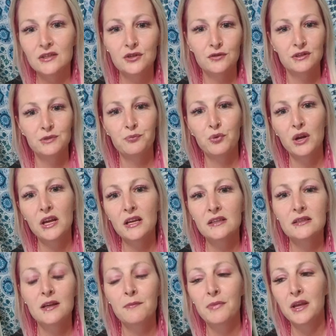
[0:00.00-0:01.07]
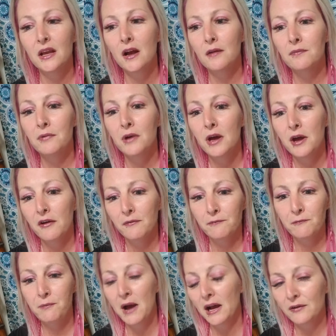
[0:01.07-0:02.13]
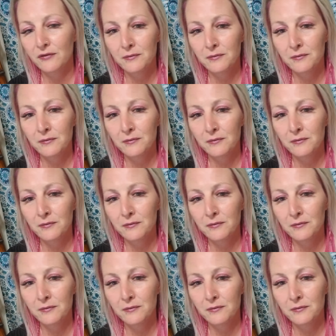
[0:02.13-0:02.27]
So it's bringing something up back